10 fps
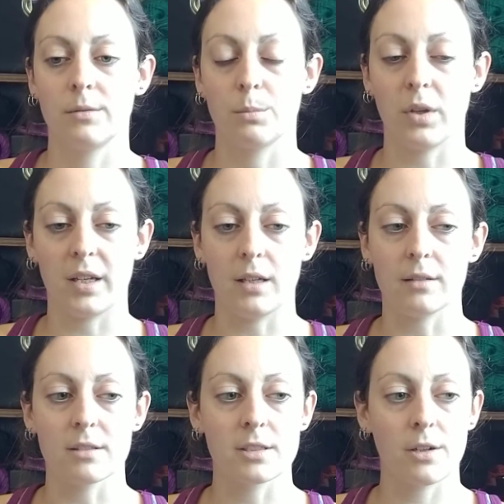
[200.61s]
play
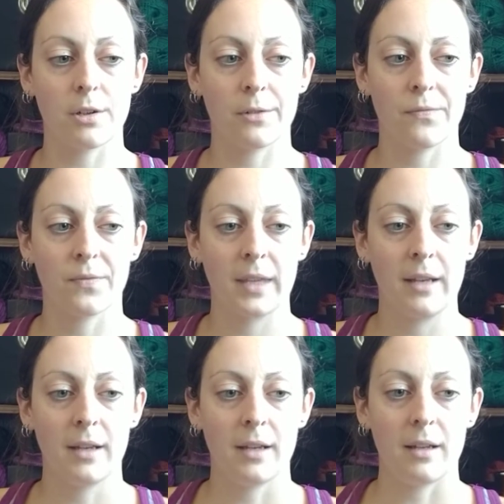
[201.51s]
in? So
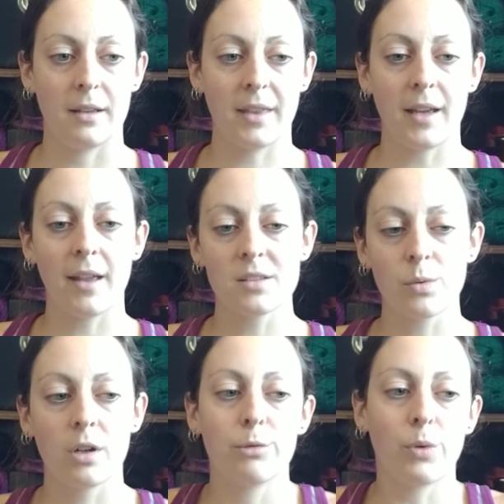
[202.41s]
that's
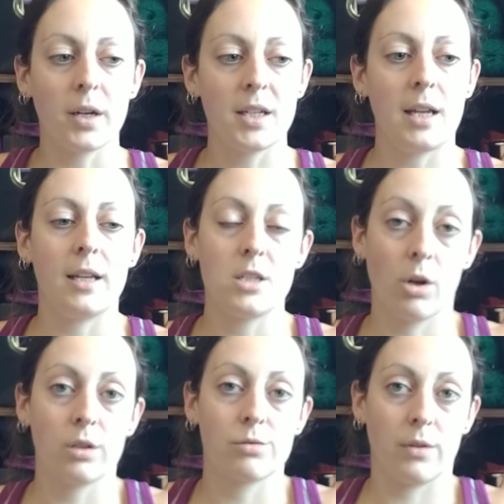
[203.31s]
where running a
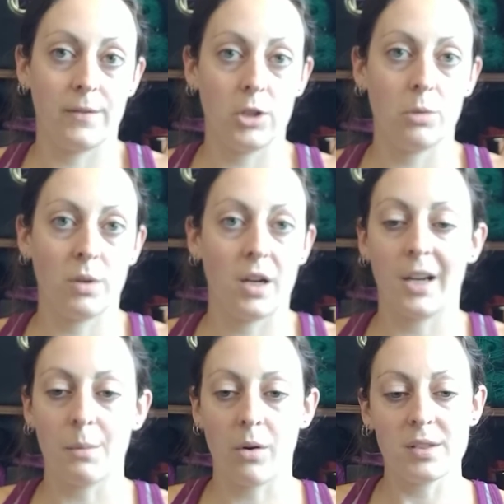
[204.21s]
yarns review blog,
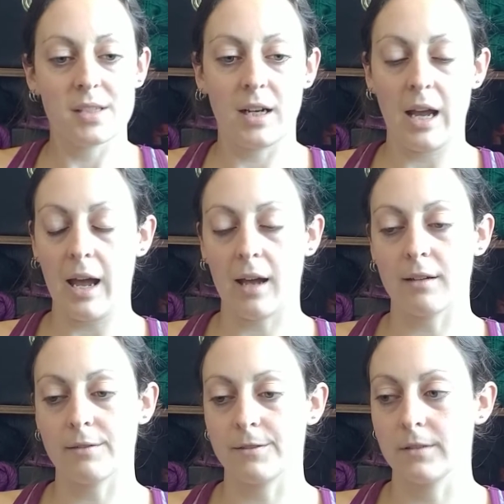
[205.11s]
I'm always going to
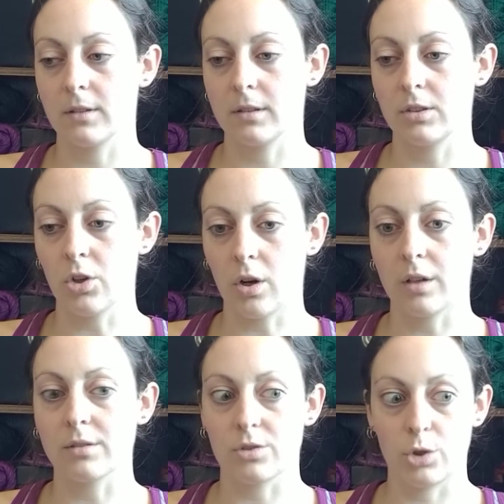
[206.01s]
have
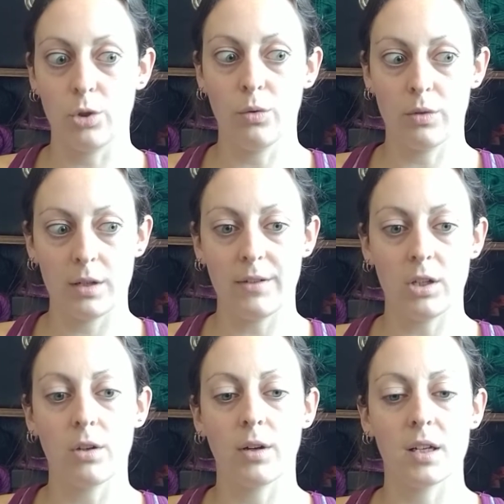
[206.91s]
yarns to
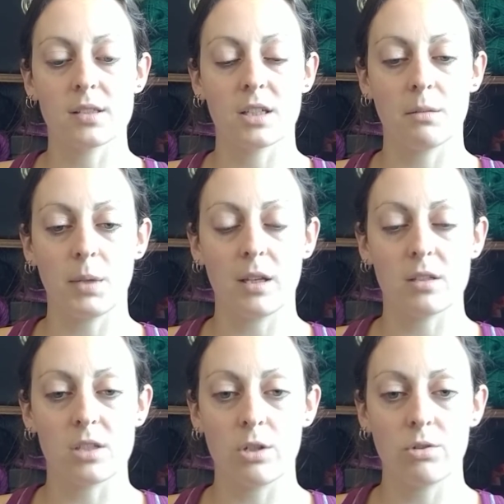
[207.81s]
review, and it's going to be
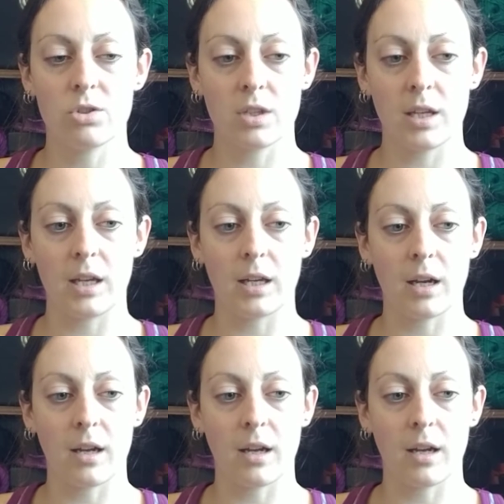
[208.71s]
this huge thing.